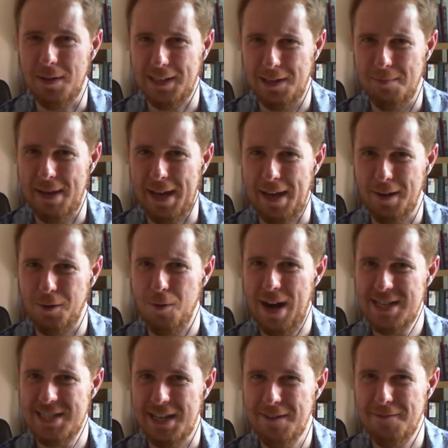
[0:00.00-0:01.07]
a little bit
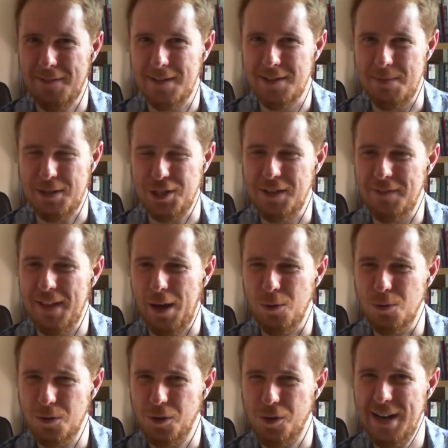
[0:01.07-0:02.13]
aggressive, especially if they're
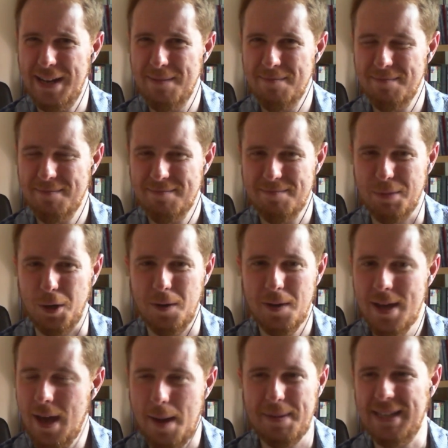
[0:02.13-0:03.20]
hungry. But
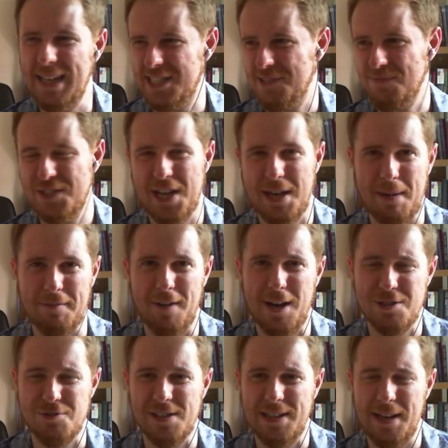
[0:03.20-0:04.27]
I mean, that's the same
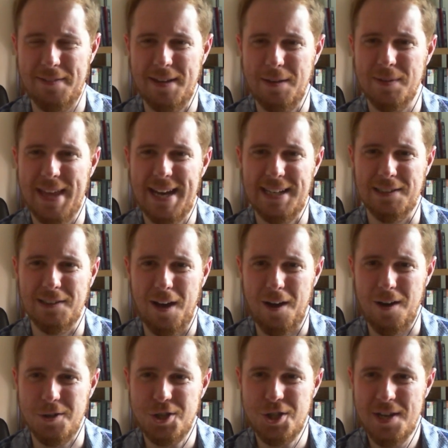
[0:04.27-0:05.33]
advice really, I think, with any
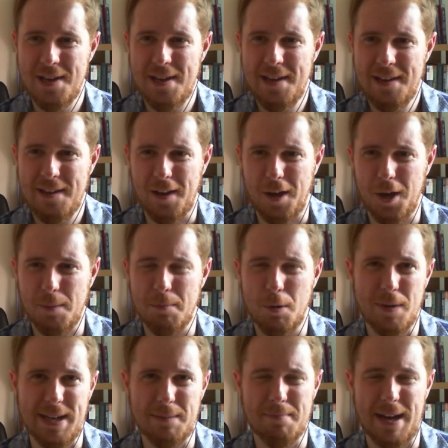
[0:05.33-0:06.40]
large
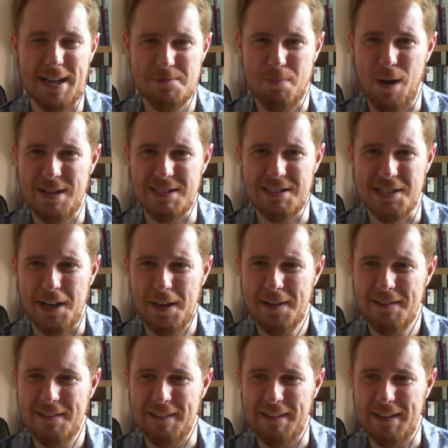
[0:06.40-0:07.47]
marine-based predator.
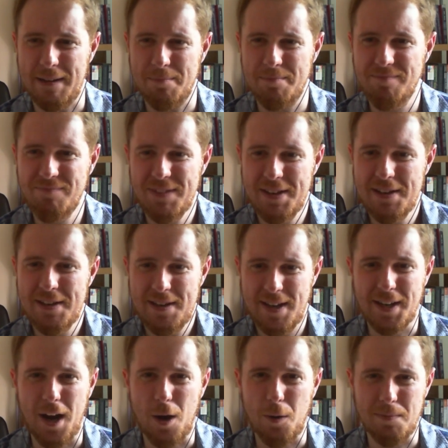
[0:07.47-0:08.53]

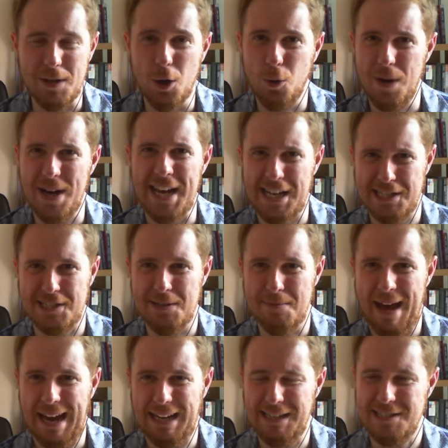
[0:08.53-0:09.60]
You're in its
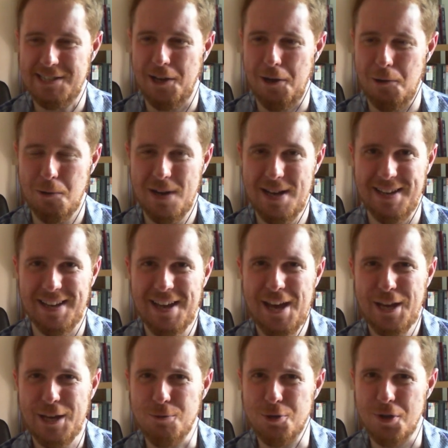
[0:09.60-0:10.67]
domain, so
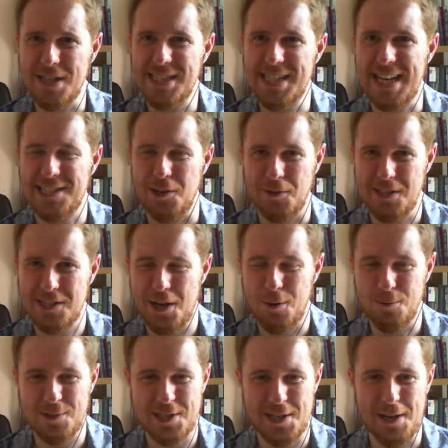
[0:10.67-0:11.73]
you treat it on its
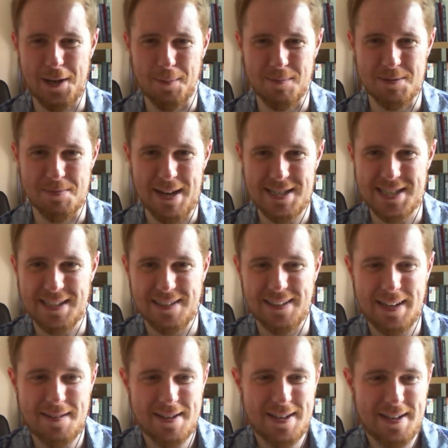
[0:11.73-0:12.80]
own terms,
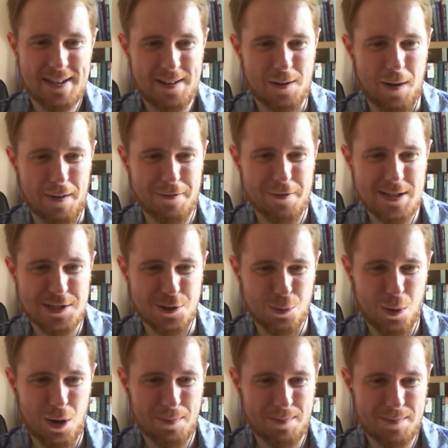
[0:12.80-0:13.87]
basically. All right, 3, 2,
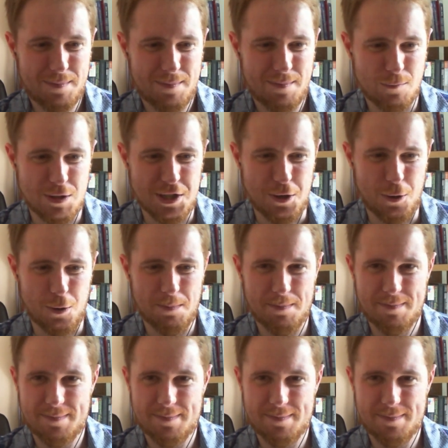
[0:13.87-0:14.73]
1, resume.